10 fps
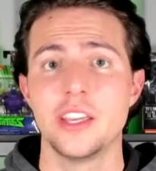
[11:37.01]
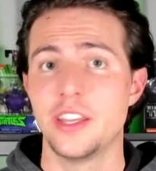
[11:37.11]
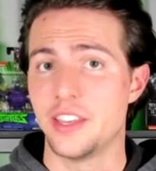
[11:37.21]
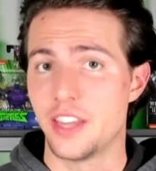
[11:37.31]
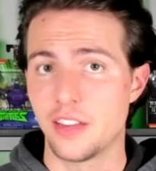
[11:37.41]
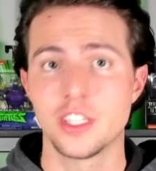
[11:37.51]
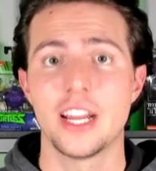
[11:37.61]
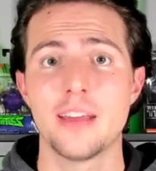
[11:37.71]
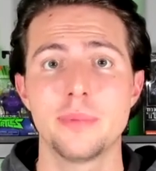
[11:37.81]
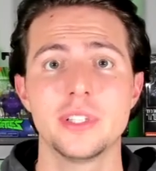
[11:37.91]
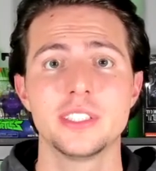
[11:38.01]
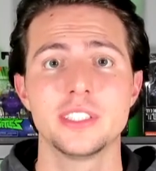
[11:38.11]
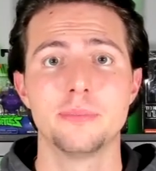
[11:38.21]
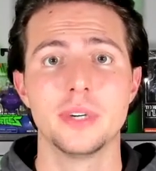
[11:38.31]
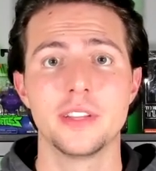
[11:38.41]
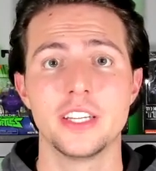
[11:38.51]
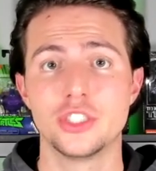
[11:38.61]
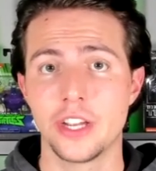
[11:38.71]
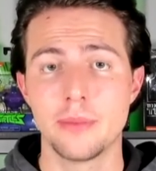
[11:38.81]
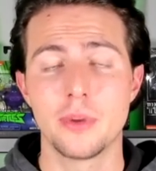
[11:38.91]
It never happens, but they
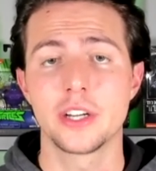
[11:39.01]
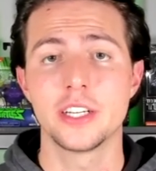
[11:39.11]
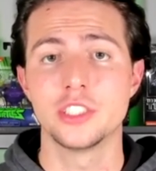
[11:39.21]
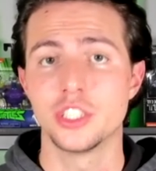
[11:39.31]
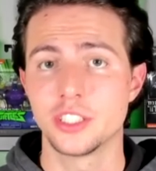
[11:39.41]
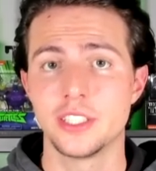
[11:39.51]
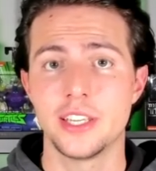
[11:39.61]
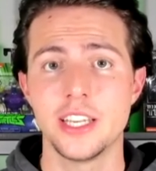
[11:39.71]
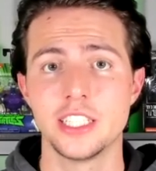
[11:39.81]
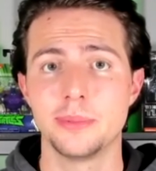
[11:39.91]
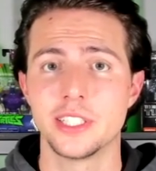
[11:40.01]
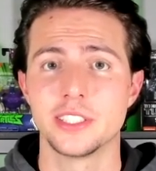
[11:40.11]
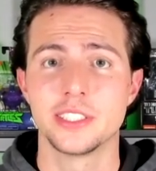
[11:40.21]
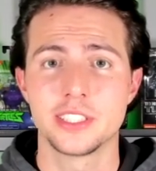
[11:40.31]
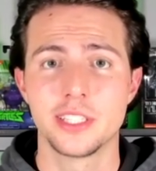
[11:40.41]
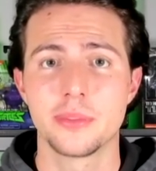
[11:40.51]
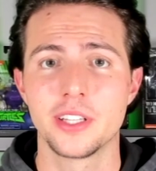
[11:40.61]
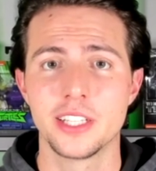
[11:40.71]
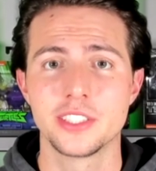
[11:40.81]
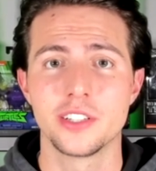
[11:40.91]
trademark it just in case because it's
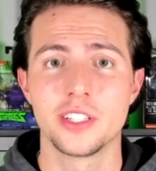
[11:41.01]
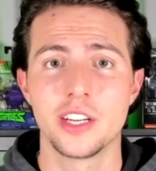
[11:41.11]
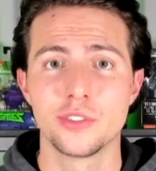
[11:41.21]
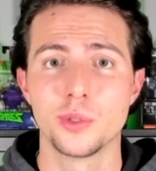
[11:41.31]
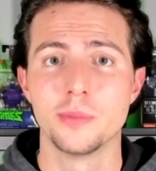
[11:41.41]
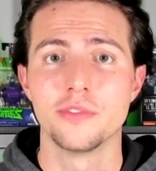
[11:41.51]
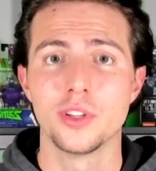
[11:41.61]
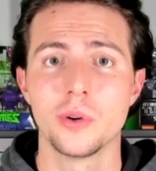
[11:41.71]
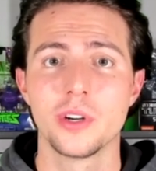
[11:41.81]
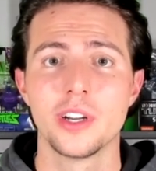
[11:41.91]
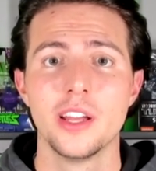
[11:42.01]
something that's on the cutting room floor